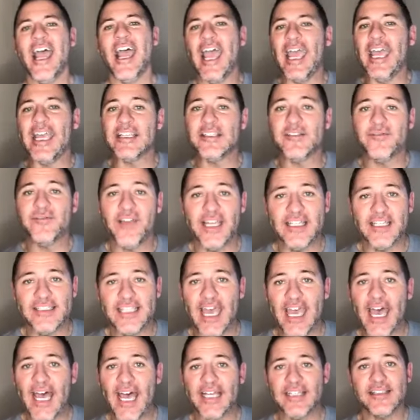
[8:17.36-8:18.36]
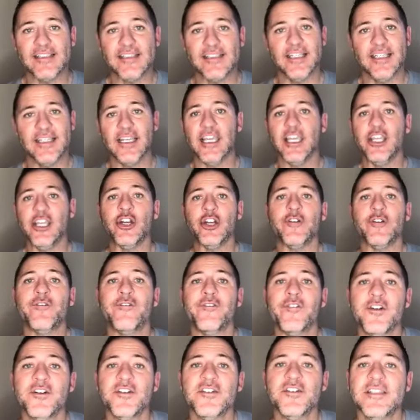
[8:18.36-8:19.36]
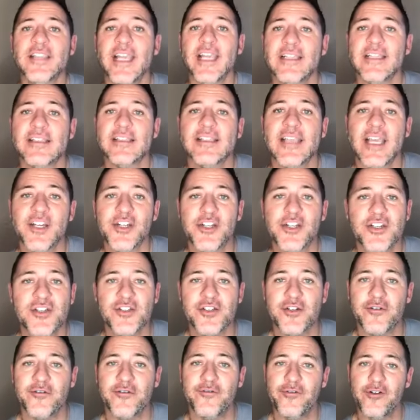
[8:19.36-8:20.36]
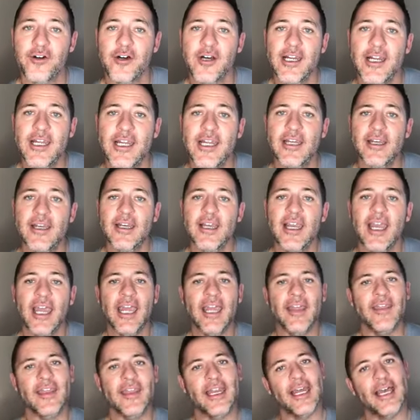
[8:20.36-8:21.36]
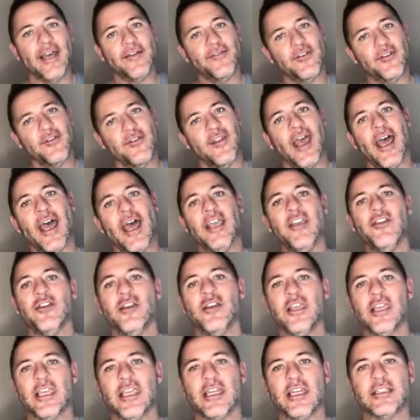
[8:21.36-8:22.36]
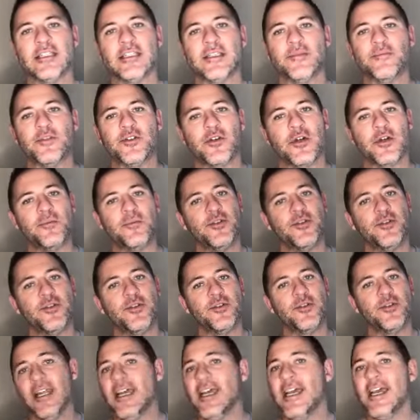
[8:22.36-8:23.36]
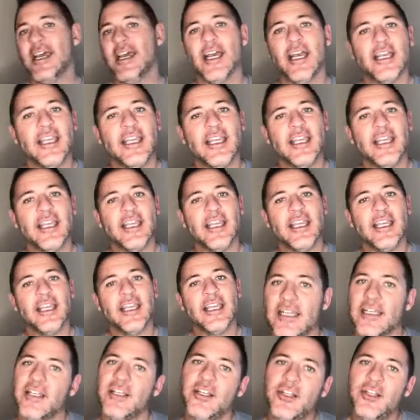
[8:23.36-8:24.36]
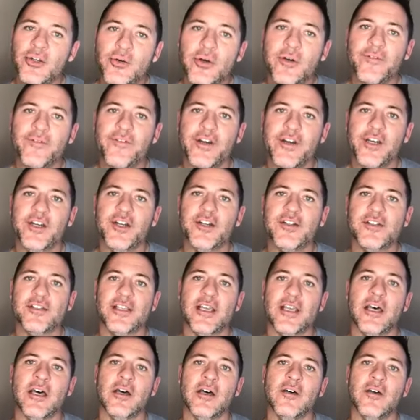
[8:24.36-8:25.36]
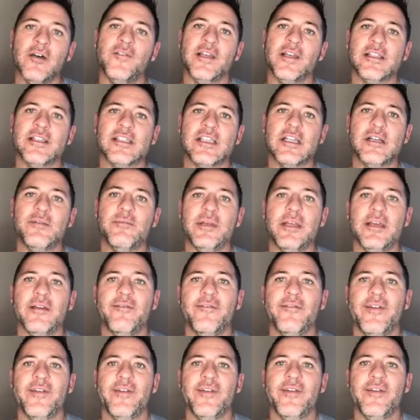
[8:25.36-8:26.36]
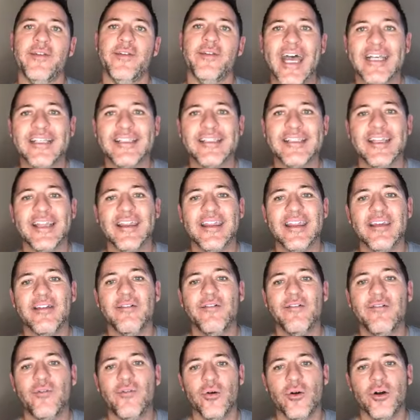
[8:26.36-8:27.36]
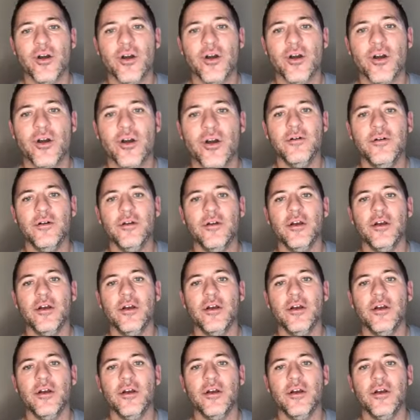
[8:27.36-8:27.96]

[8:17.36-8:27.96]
It's fantastic. Your first 10 sessions are free. And then after that, you can get a subscription. Get it. Do it for yourself. It's going to be a fantastic thing for you.